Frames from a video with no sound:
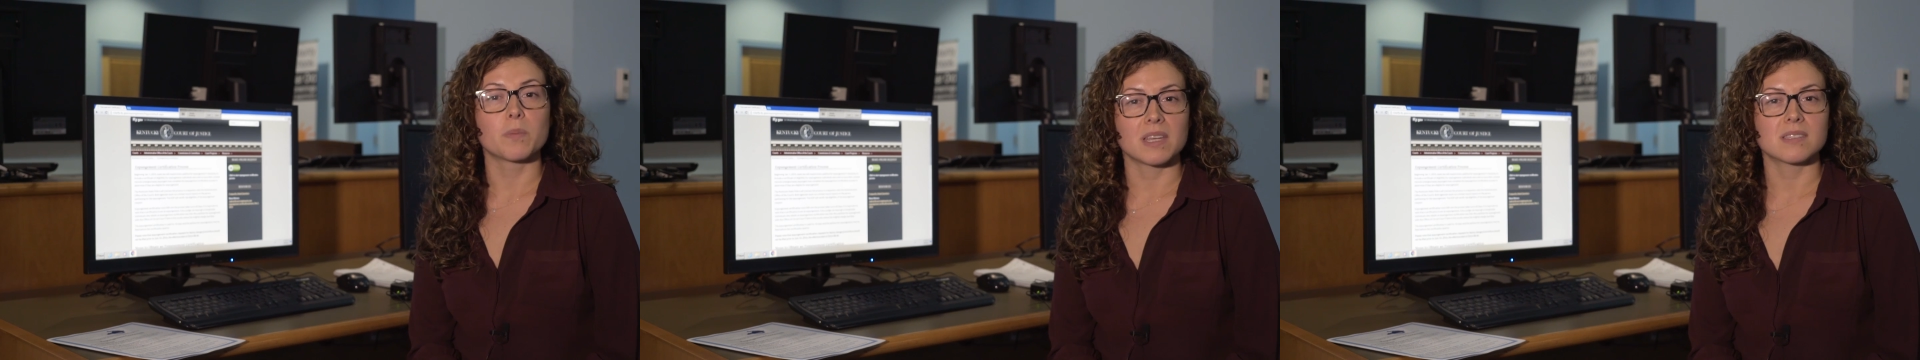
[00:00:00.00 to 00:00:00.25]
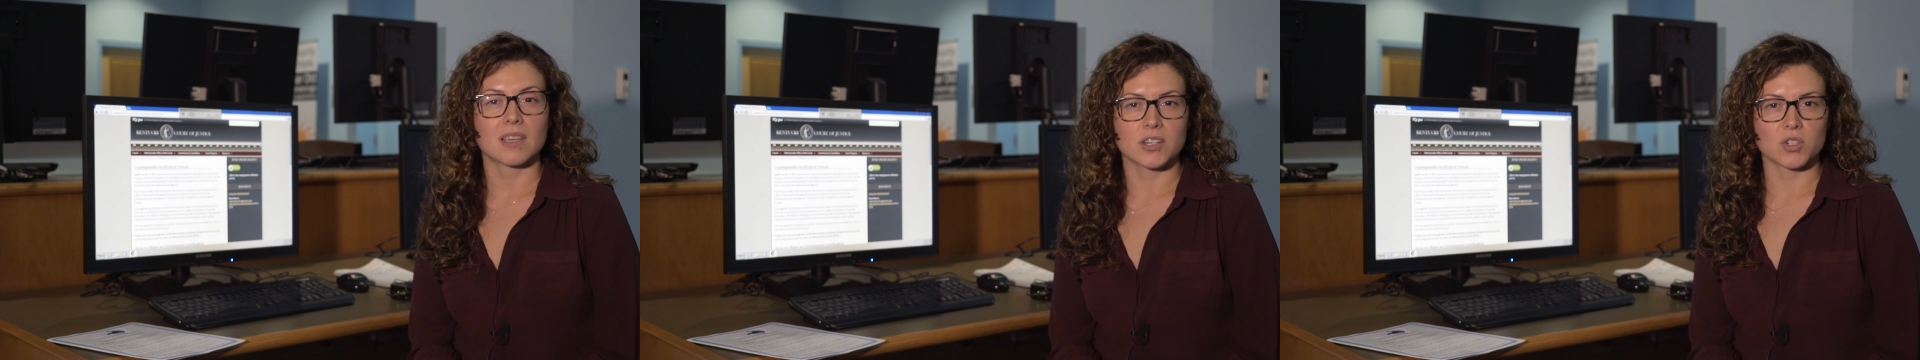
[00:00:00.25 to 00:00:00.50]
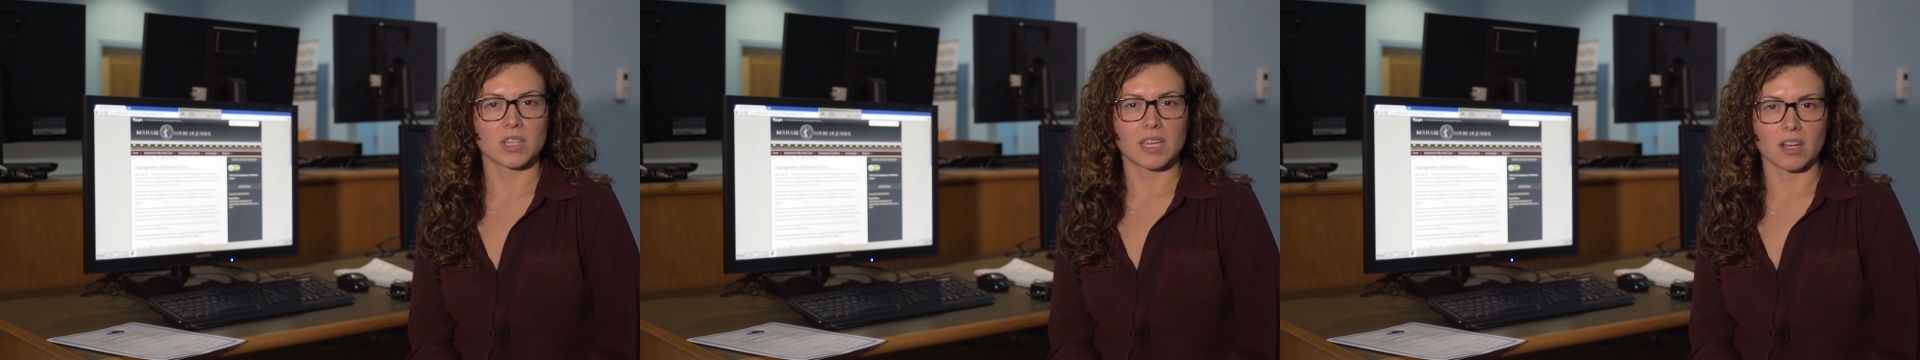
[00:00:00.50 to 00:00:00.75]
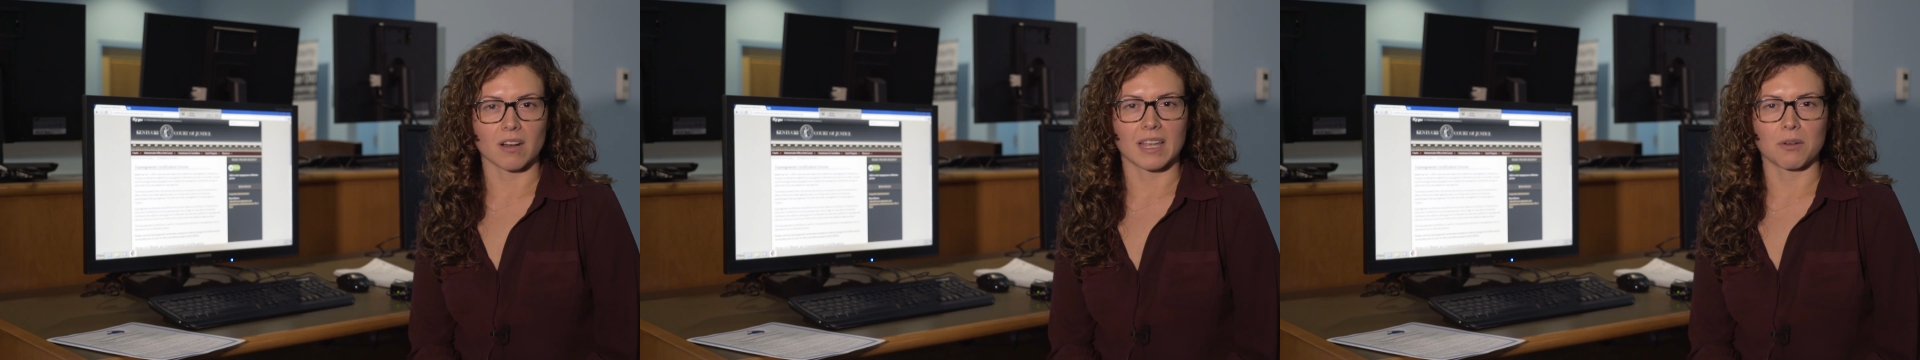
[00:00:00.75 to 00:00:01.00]
may schedule a
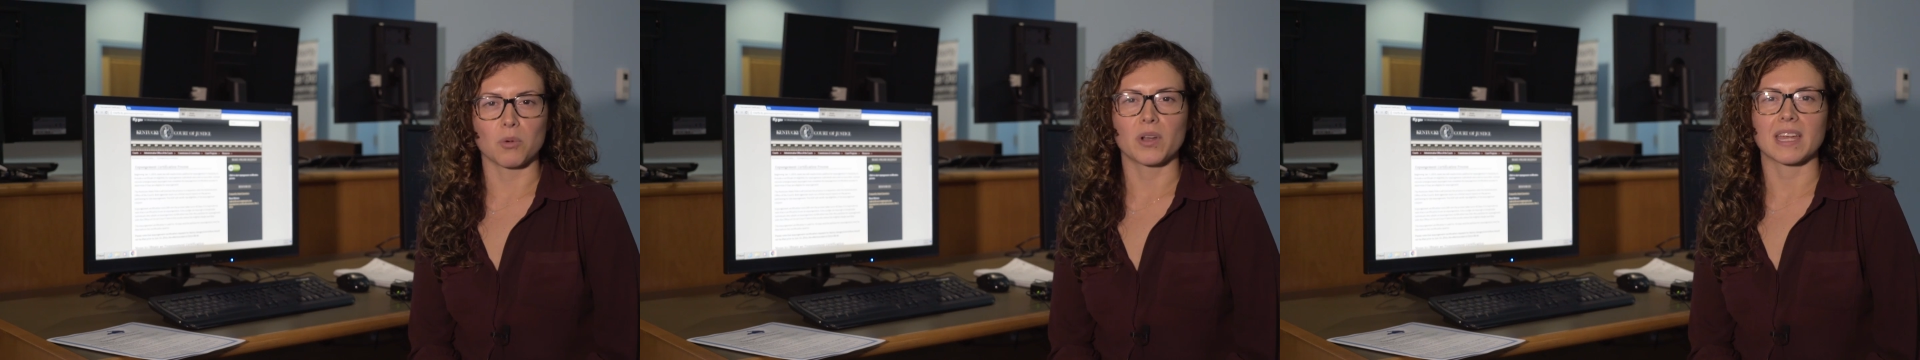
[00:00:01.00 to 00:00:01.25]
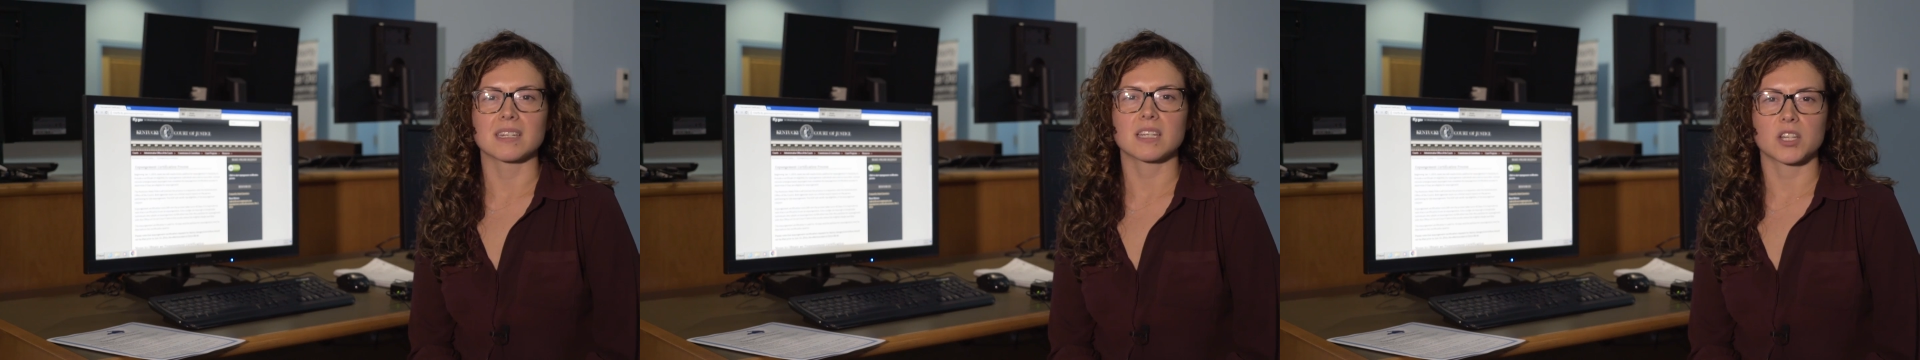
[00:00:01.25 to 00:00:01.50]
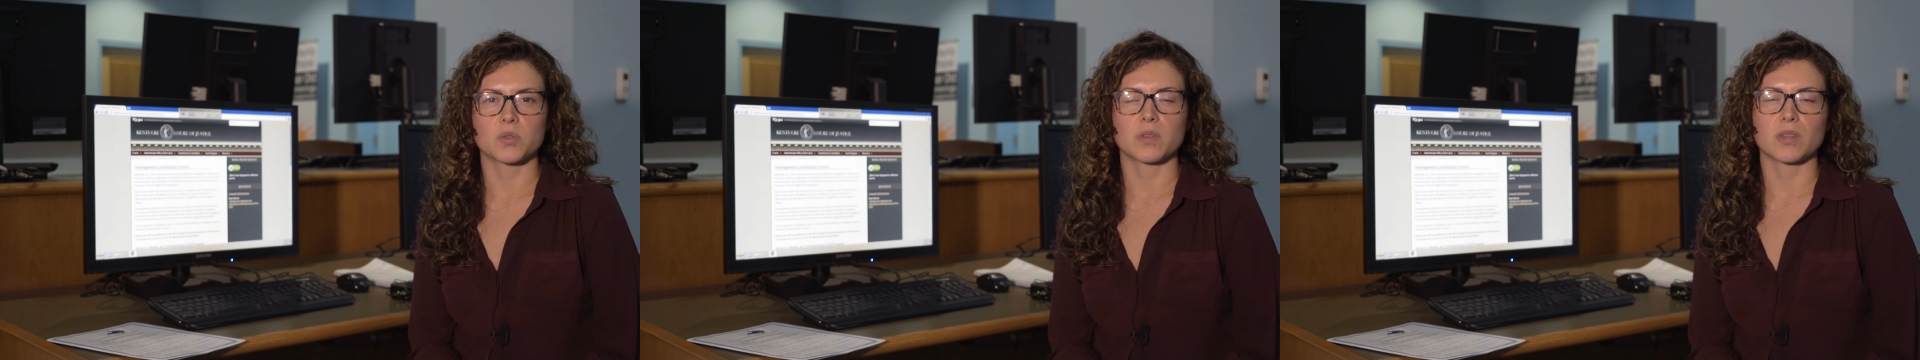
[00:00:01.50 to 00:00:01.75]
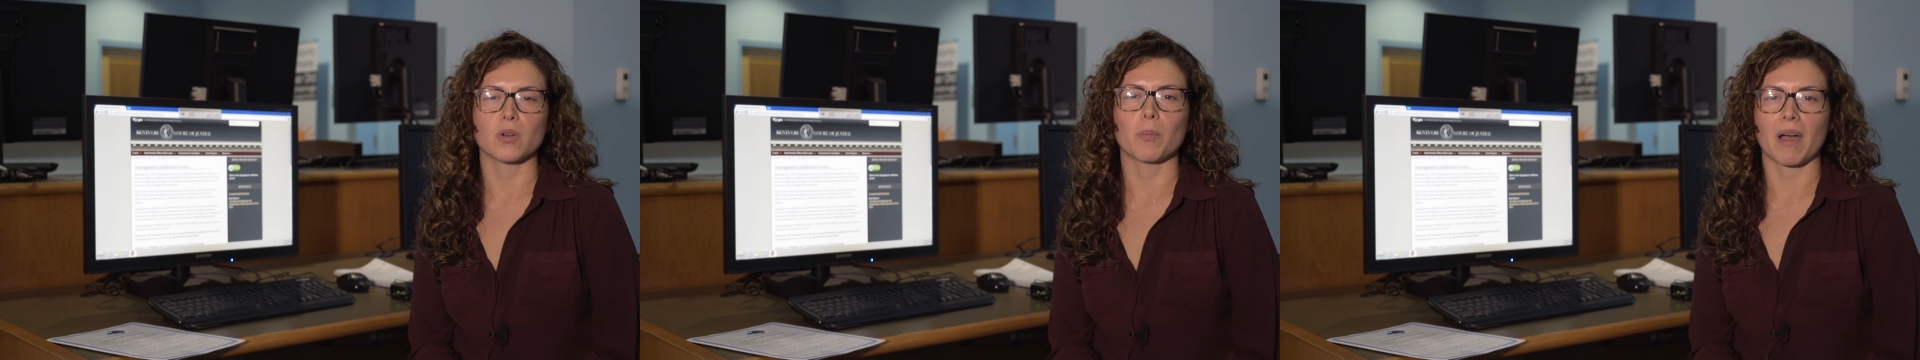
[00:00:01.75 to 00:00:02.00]
hearing and we'll get in touch
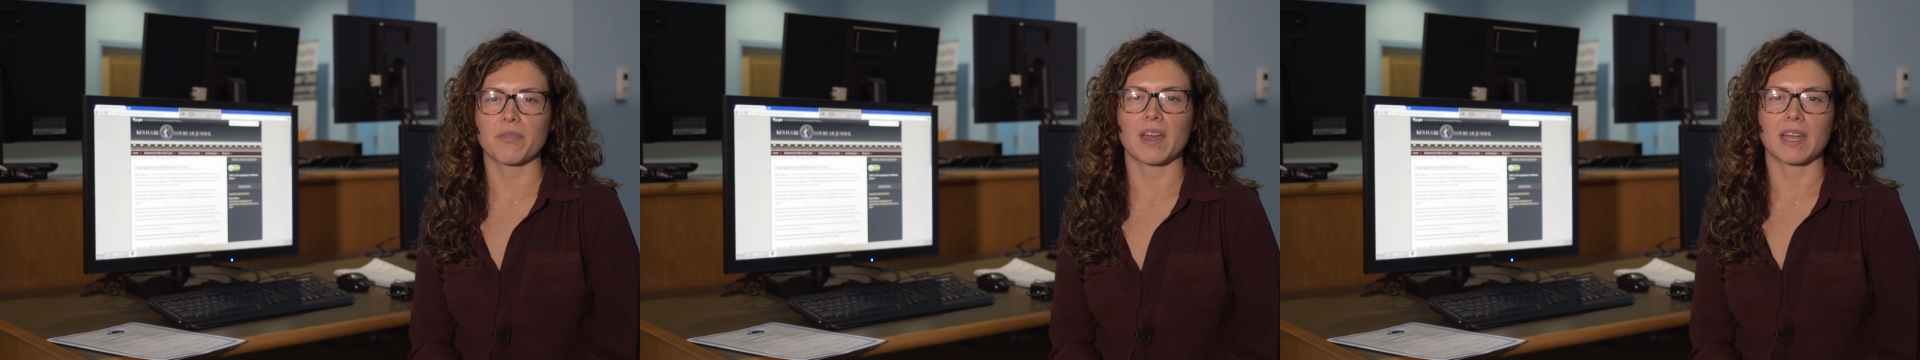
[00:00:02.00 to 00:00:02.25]
with you about